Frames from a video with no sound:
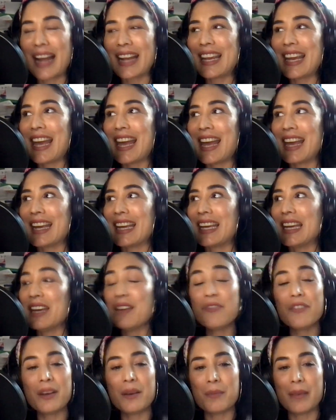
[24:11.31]
I can't
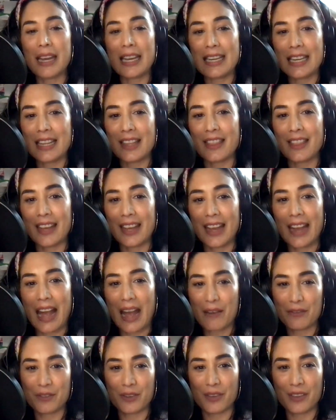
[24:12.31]
give him anything
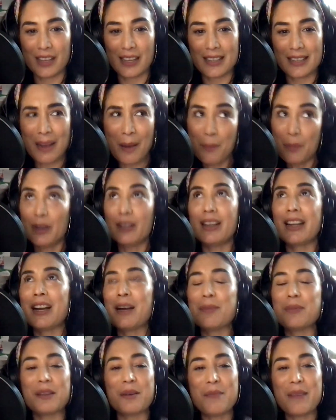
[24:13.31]
after this. I'm building
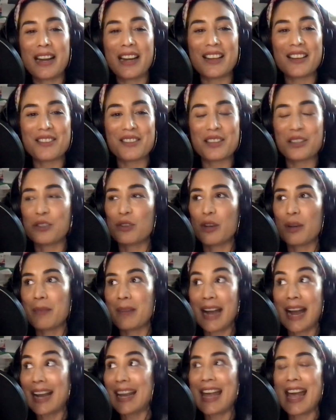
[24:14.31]
up somebody else's dream
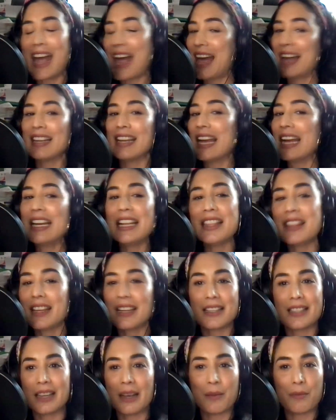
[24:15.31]
and I can't hand
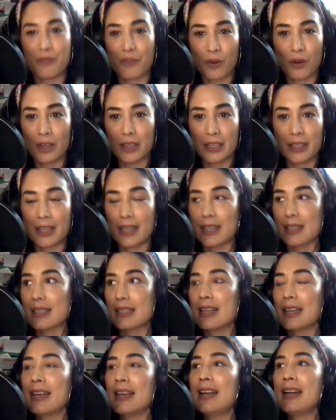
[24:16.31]
anything to him for all of
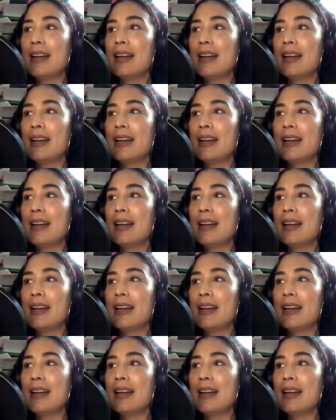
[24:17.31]
this.